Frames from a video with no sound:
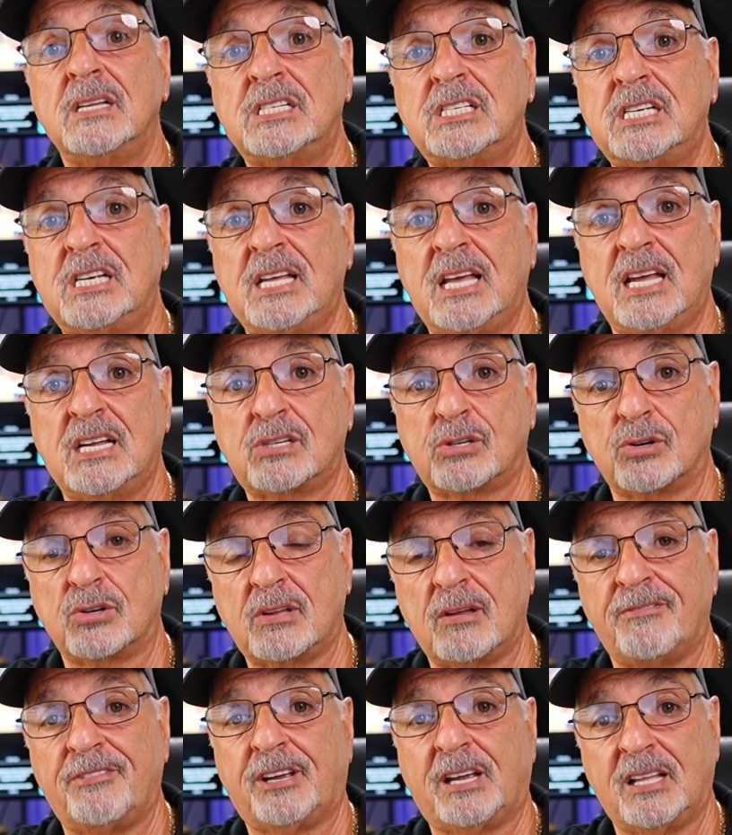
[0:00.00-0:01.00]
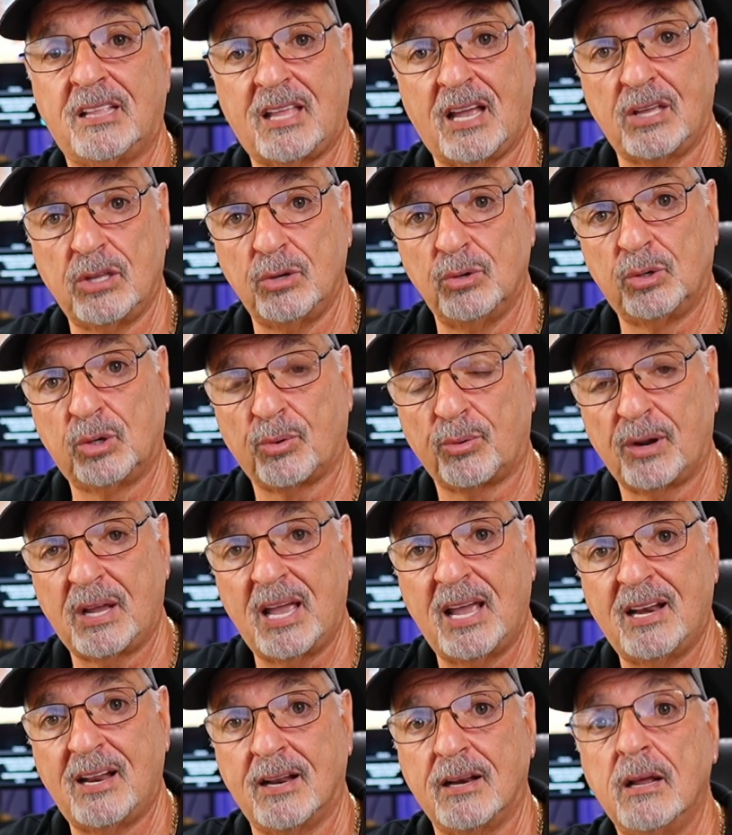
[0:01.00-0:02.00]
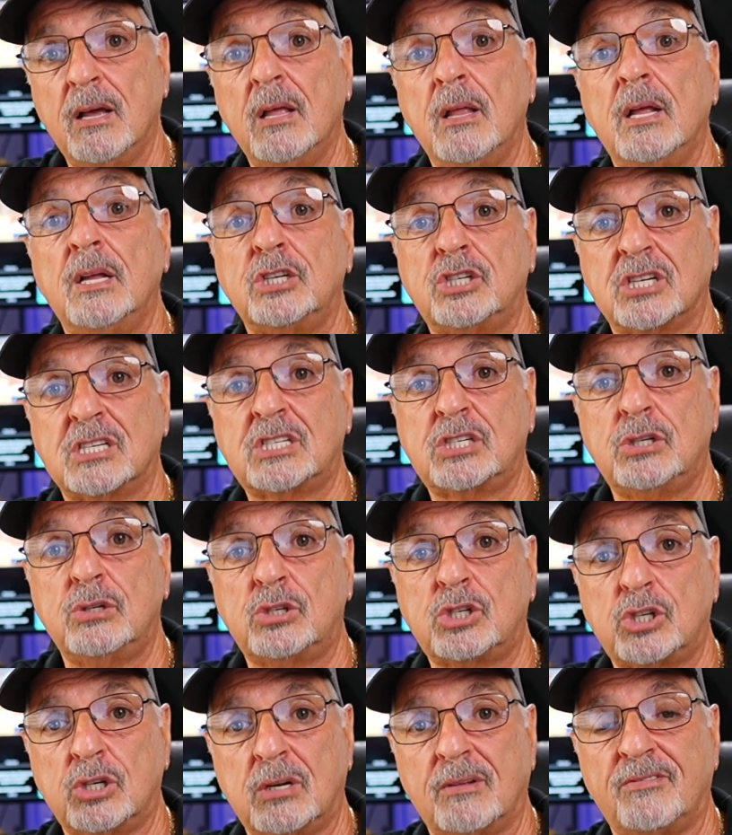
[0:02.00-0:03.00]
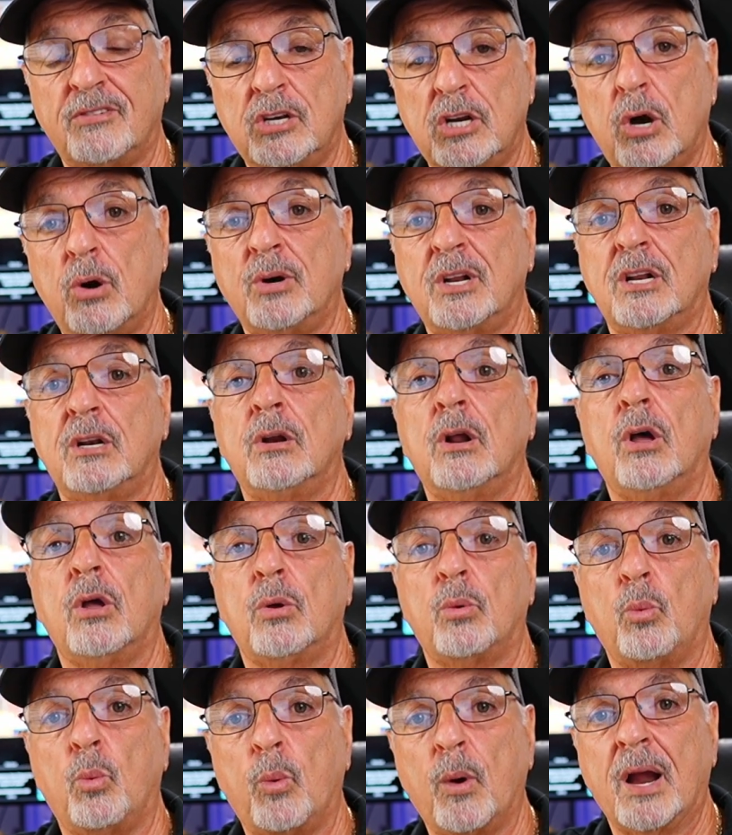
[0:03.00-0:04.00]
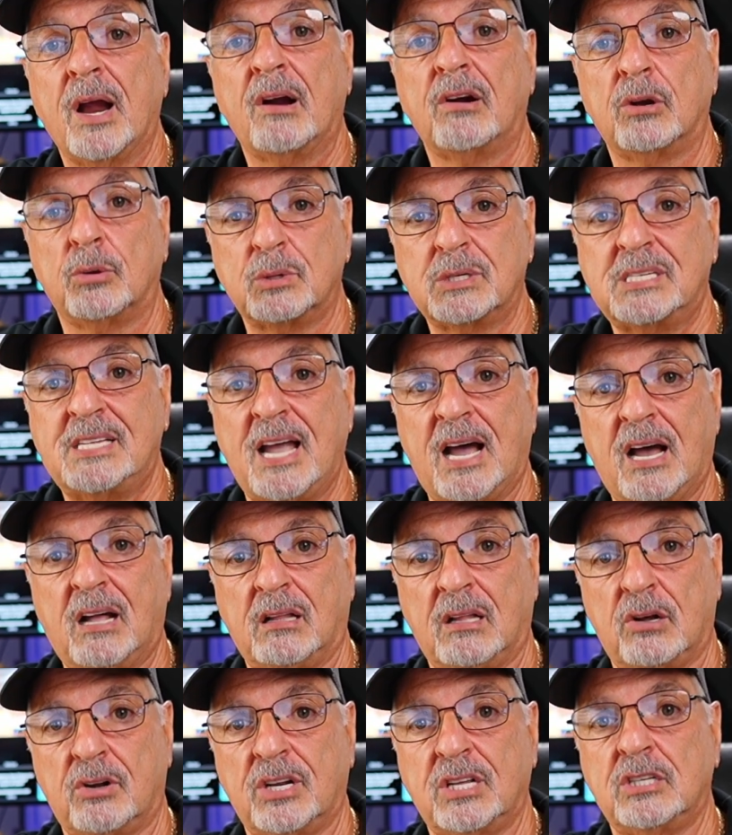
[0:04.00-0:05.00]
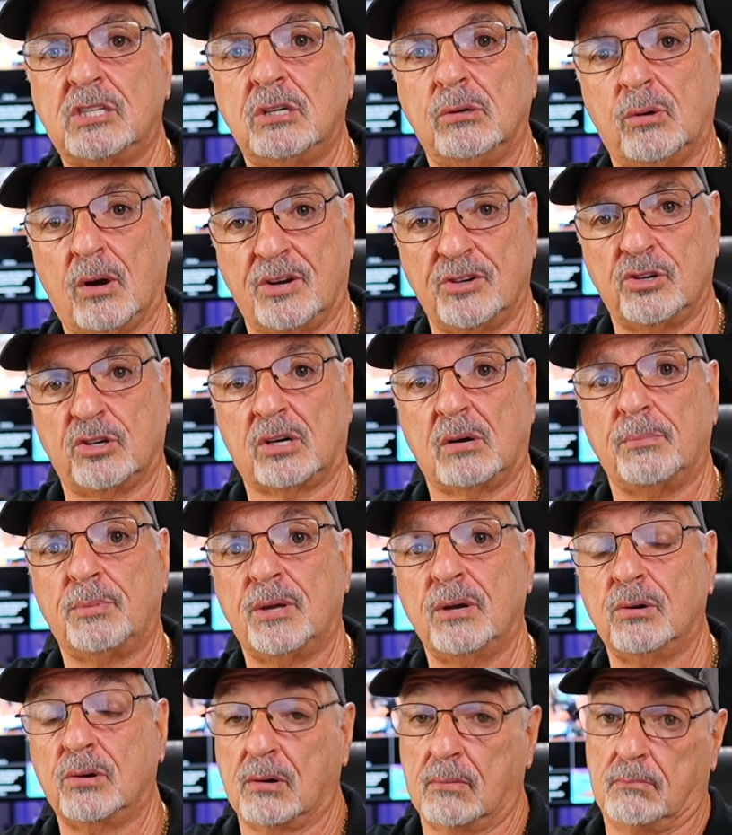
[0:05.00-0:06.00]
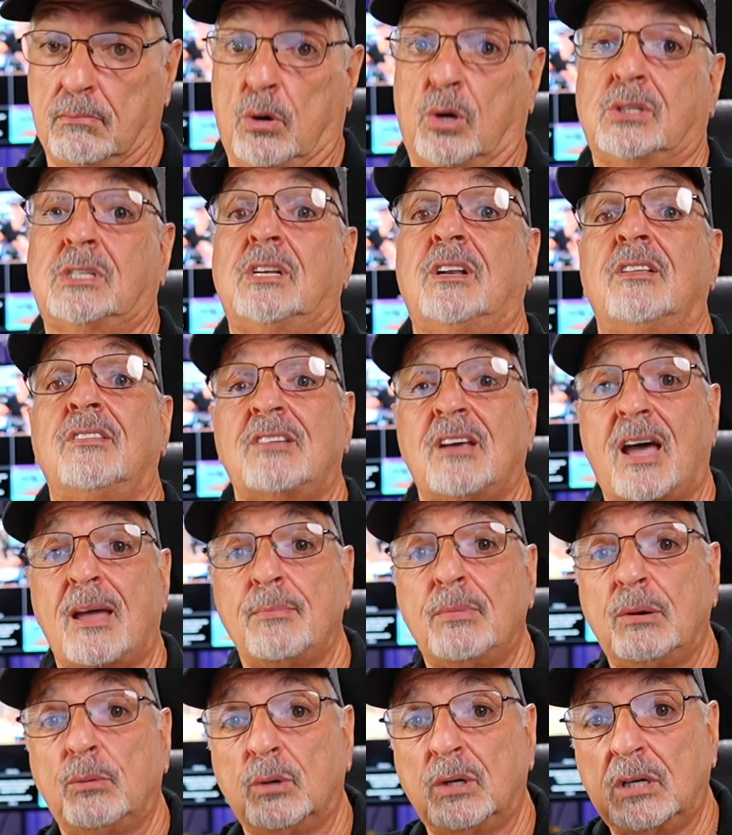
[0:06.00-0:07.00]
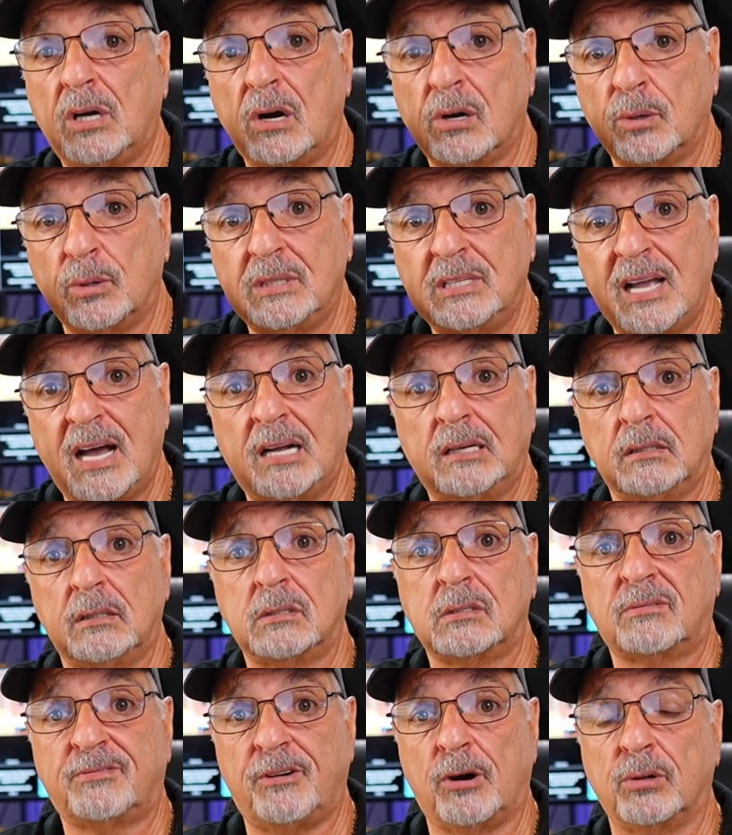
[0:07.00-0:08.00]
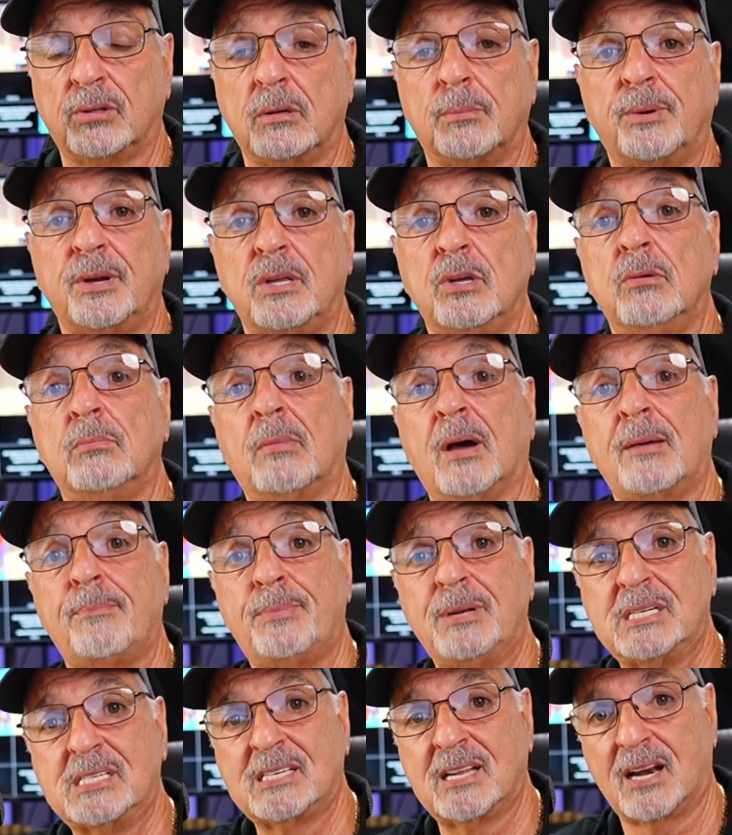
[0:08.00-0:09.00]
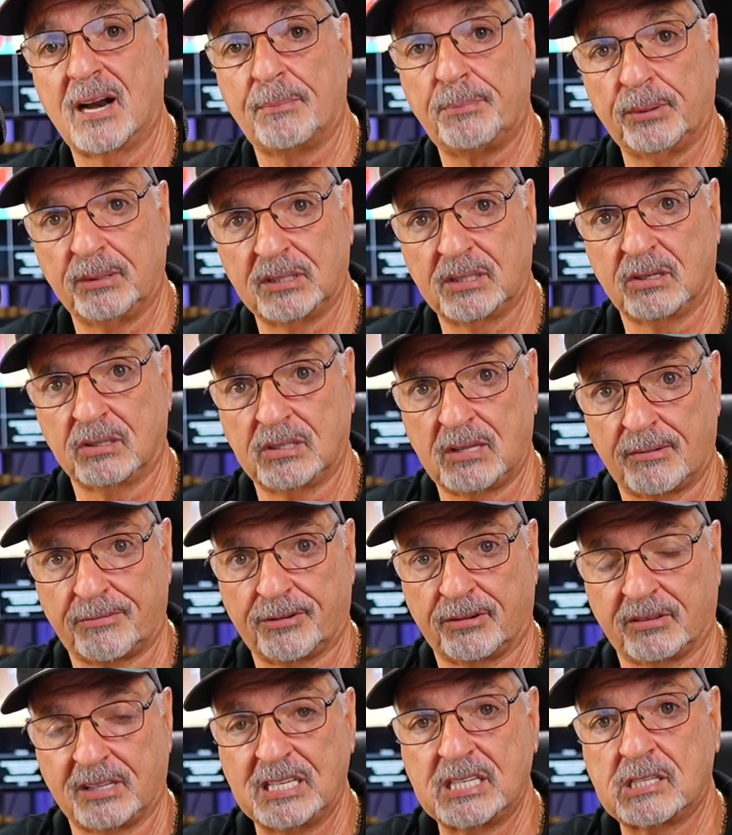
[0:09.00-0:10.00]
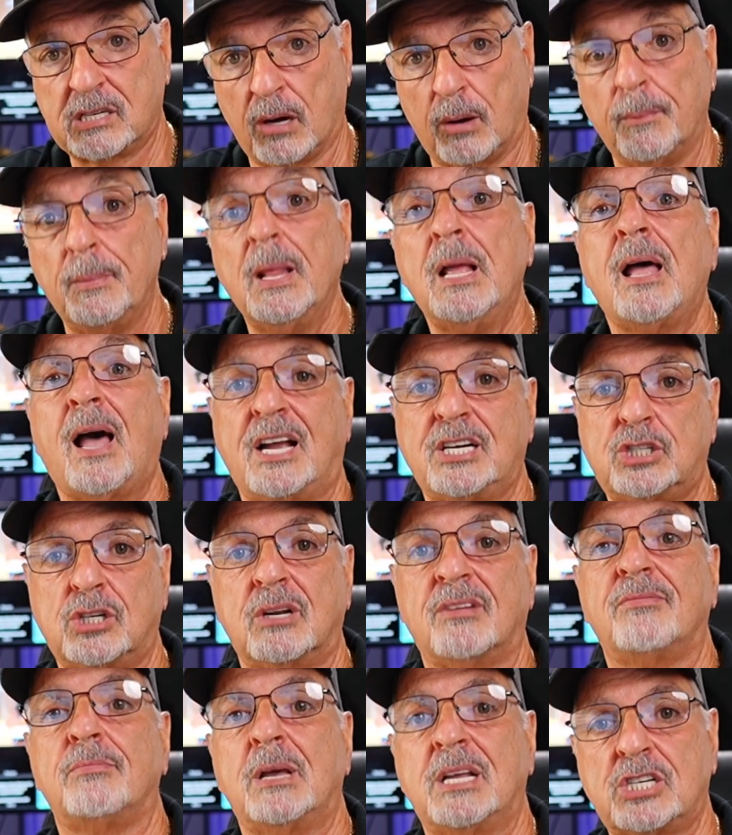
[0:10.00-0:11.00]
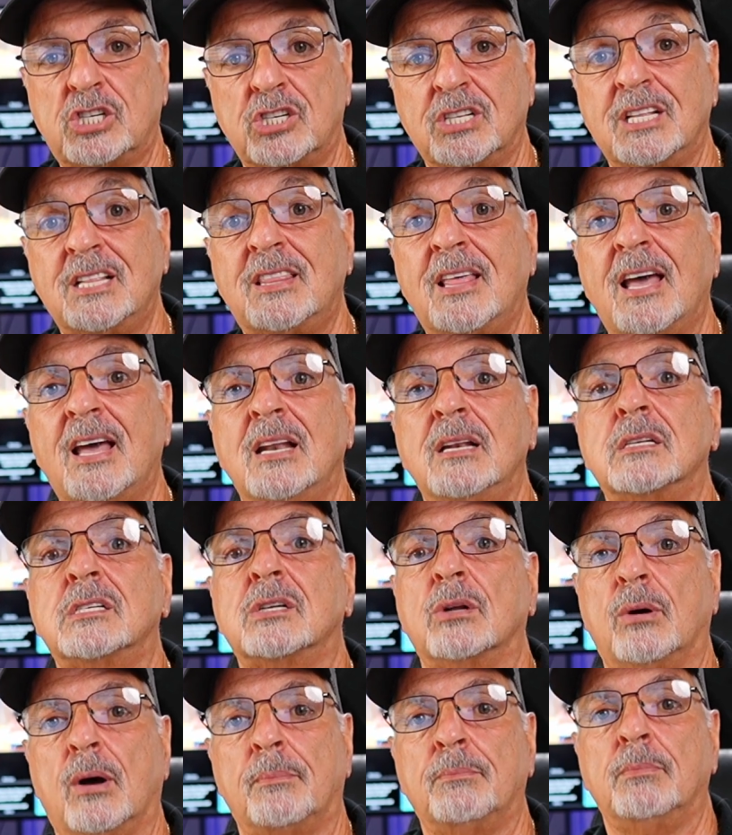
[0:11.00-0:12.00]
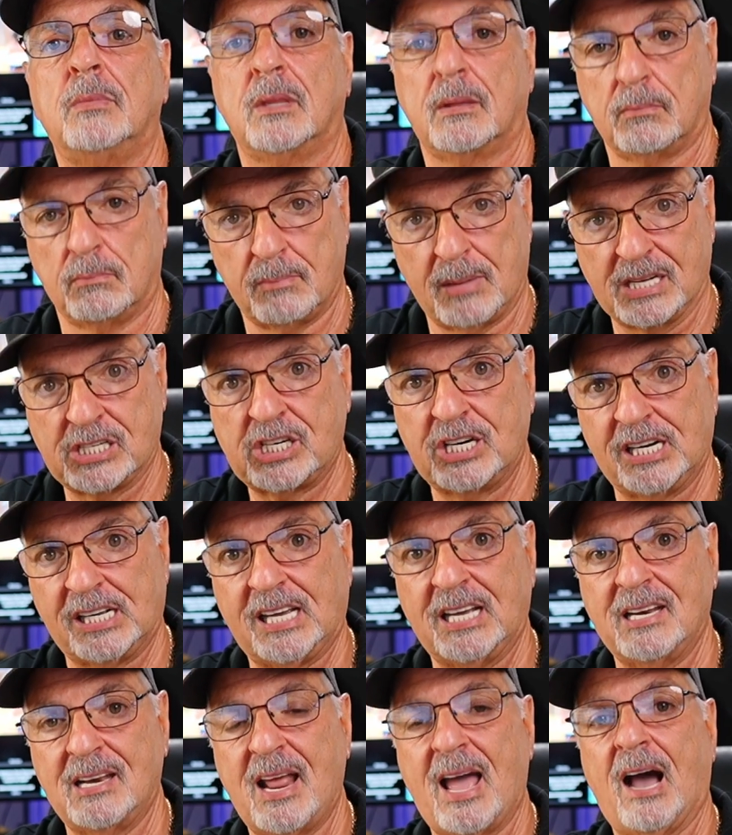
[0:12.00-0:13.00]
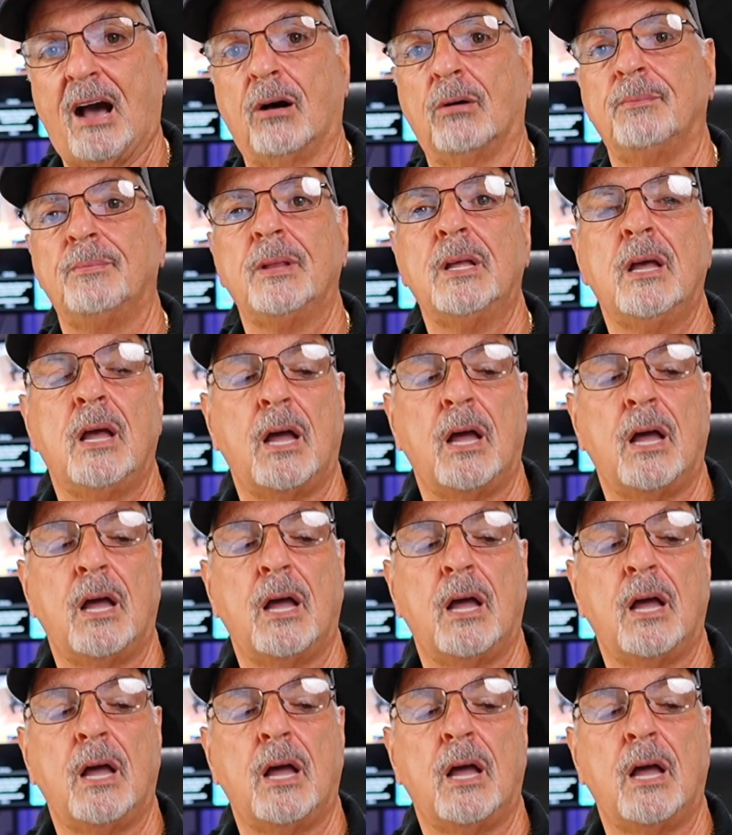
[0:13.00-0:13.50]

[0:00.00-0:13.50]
CA certificate that you created, just you should have noted where it was downloading to on your computer. Most of the time it will go to a download folder, but you might be set up a little differently. So I should have mentioned it then, so I'm mentioning it now.